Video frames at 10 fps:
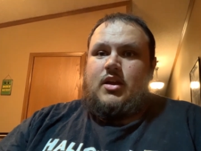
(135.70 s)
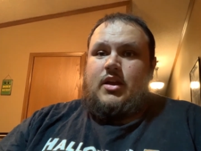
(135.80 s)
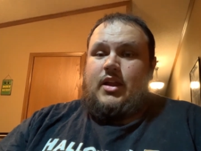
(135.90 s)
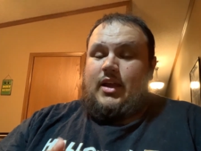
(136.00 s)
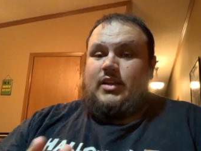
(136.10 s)

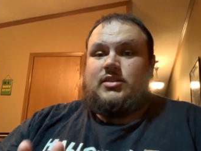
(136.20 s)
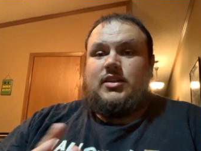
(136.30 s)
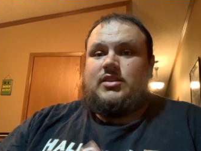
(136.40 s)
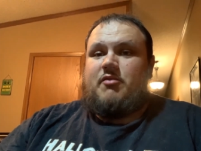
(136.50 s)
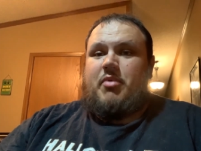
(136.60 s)
And I guess it
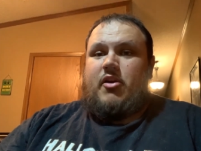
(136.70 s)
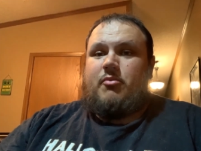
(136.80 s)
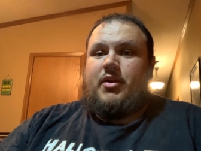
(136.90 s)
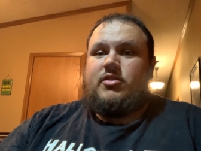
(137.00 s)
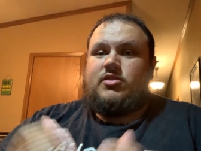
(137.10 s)
does have power
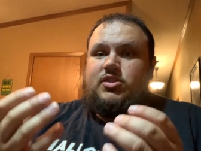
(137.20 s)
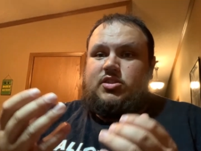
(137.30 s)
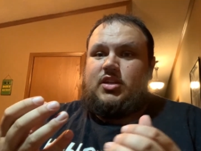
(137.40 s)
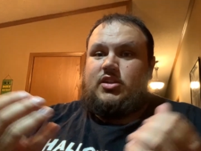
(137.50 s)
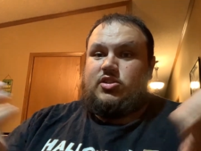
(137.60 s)
mirrors, it
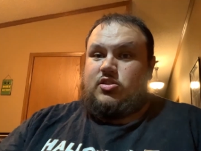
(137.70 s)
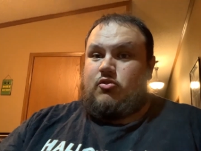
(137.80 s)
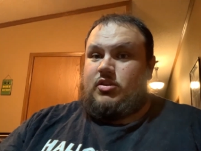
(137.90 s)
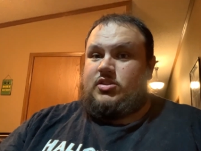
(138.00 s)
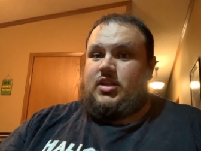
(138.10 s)
just they just
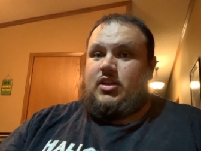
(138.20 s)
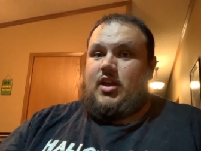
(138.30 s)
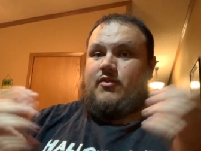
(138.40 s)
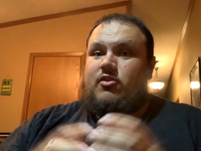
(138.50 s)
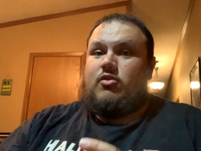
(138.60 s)
don't extend. You
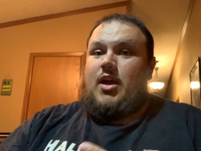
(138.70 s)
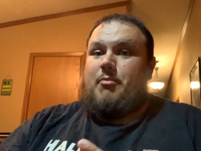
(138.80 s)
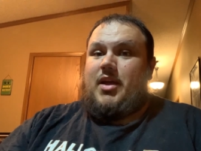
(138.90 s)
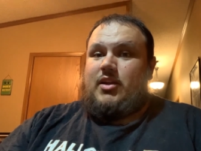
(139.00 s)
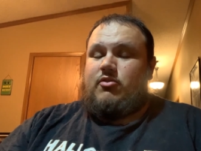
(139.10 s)
have to do that
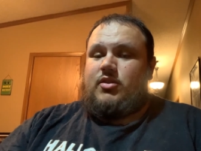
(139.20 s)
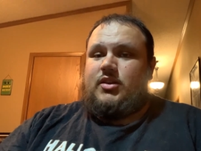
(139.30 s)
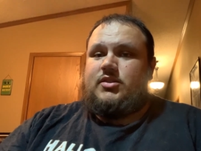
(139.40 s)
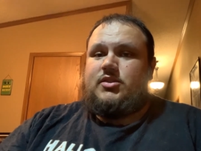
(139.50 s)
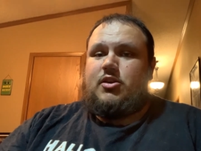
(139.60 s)

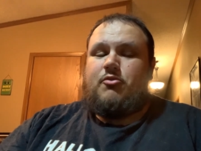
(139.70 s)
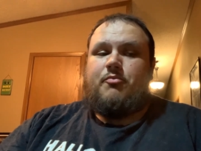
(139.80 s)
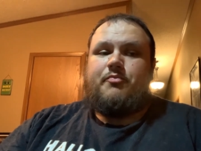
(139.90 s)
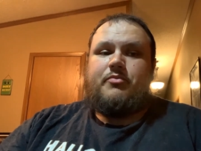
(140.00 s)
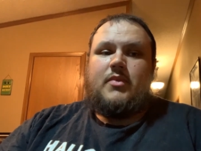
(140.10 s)
manually, so
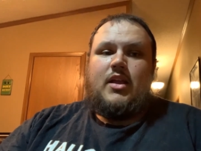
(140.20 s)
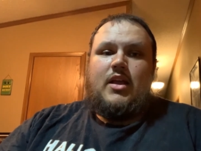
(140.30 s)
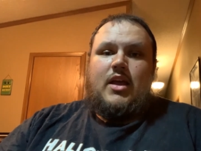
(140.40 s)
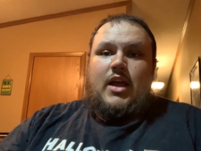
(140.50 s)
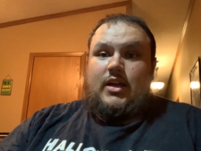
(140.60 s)

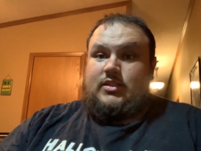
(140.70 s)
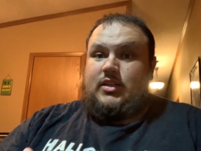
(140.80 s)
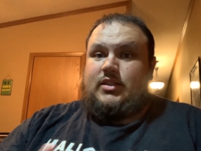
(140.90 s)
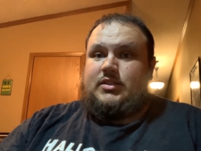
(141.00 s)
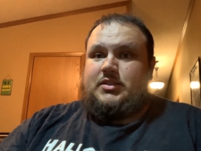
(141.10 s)
I guess that
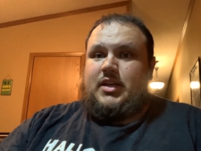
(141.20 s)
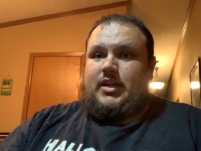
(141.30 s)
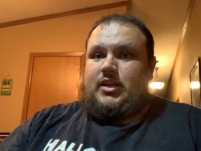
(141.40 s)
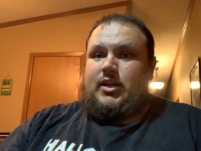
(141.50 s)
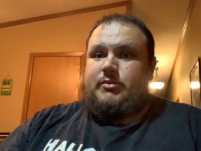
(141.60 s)
is the
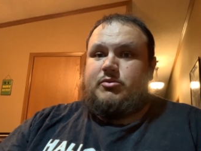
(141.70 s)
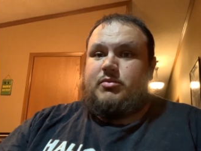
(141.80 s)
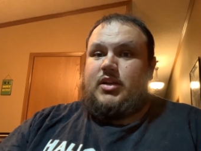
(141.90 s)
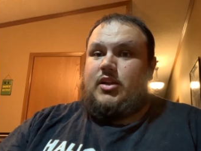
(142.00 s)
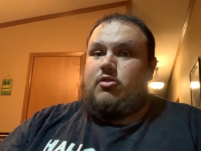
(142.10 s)
second option.
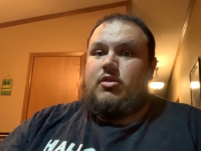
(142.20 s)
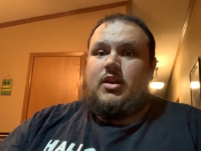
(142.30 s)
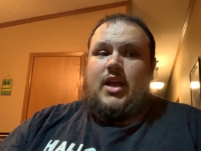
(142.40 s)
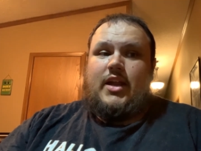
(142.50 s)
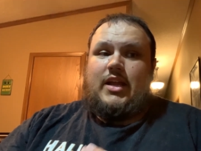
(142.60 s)
But other than
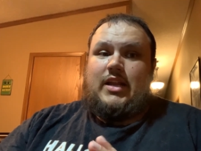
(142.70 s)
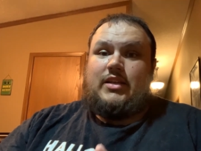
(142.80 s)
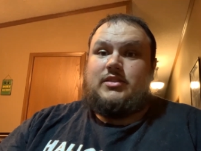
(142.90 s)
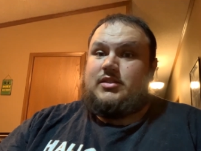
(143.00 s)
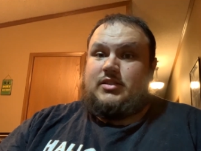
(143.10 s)
that, it
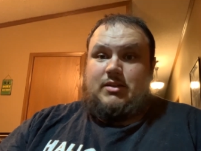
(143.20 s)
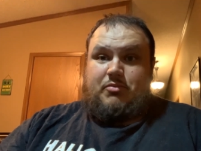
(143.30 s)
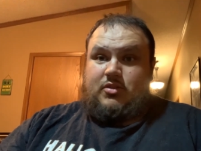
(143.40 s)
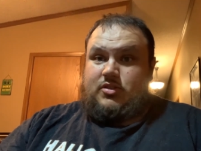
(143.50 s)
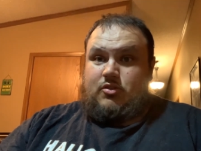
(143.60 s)
is as
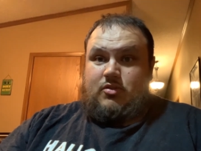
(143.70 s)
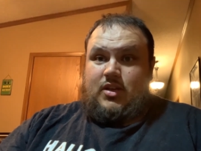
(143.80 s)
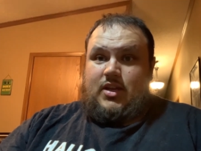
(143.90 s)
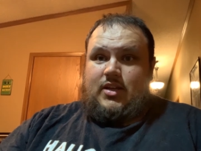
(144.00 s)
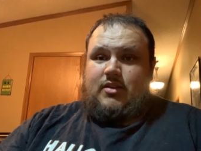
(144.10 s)
simple as you can
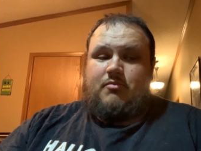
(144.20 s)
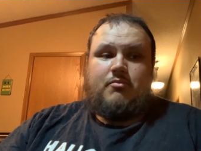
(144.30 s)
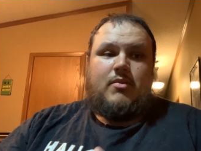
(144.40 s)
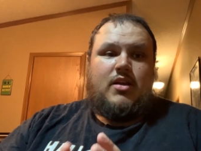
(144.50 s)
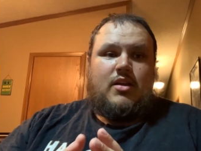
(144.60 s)
get it.
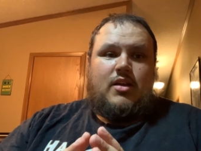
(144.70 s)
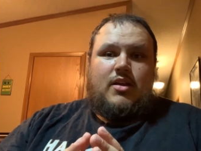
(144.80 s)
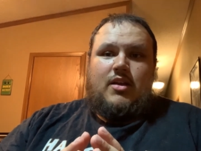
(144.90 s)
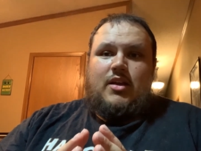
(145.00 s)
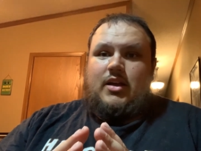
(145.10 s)

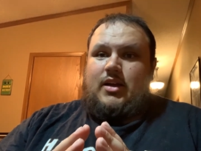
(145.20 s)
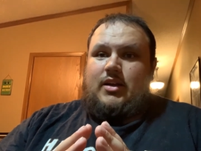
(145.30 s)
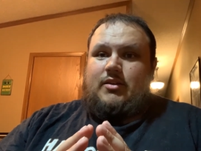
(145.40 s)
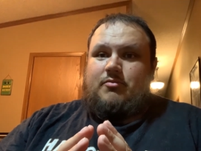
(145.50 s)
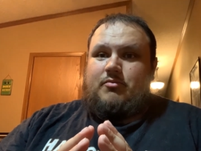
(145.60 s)

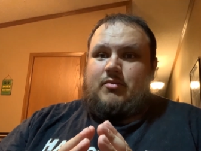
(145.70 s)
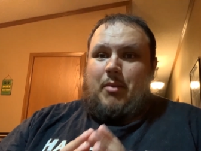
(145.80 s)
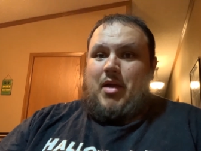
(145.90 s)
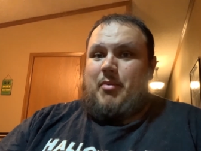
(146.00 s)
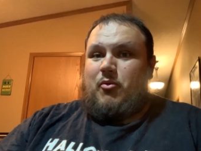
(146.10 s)
Uh, I'm
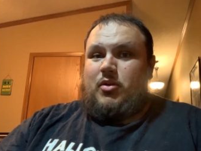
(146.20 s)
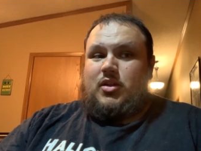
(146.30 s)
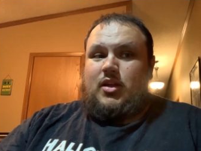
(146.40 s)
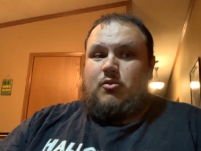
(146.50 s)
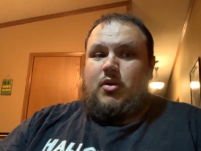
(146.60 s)
happy with it
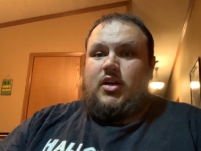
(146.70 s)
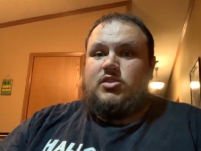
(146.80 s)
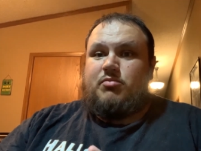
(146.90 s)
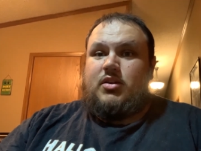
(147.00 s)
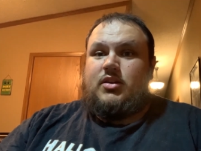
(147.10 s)
otherwise,
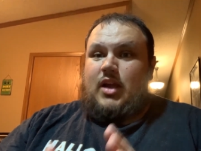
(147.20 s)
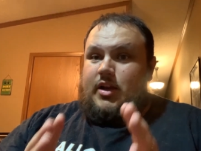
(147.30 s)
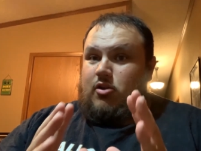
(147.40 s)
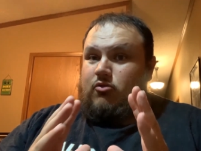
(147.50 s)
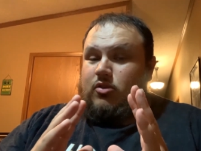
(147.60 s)
but I
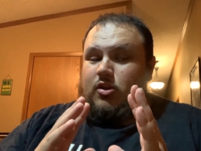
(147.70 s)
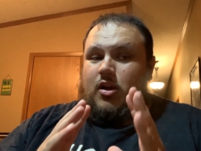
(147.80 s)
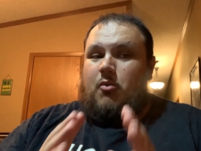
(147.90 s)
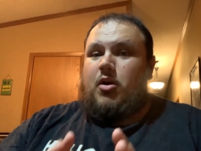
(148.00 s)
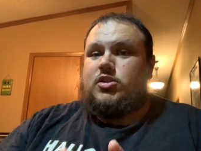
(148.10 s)
know you're
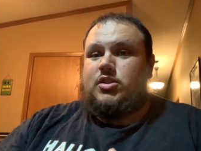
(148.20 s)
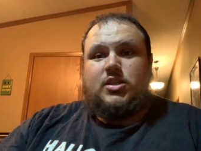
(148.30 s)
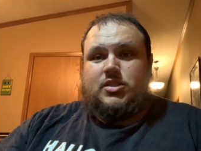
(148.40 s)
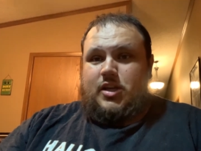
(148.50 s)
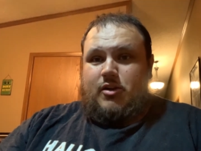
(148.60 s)
not watching
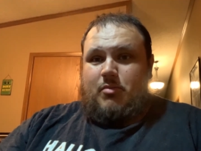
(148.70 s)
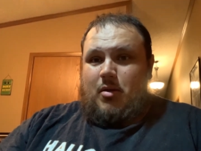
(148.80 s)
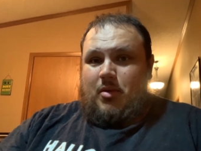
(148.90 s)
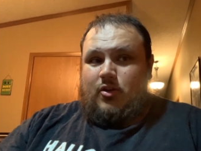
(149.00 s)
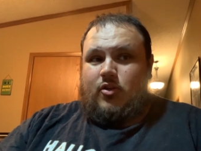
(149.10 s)
this to hear about
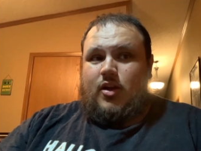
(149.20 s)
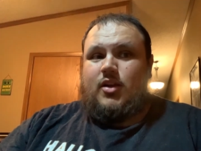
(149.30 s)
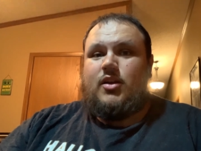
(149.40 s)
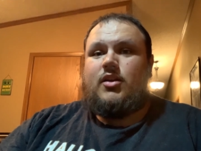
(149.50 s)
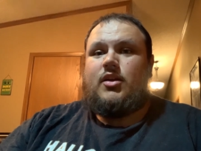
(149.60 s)
my truck.
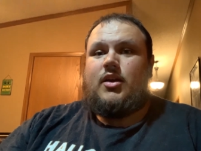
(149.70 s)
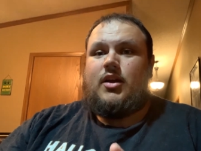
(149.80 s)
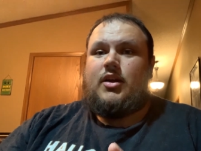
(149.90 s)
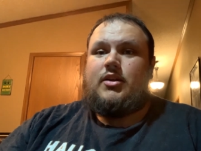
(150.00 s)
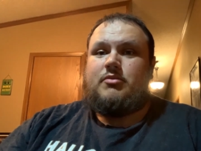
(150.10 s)

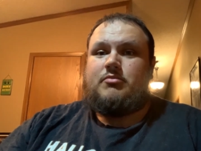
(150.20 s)
Uh,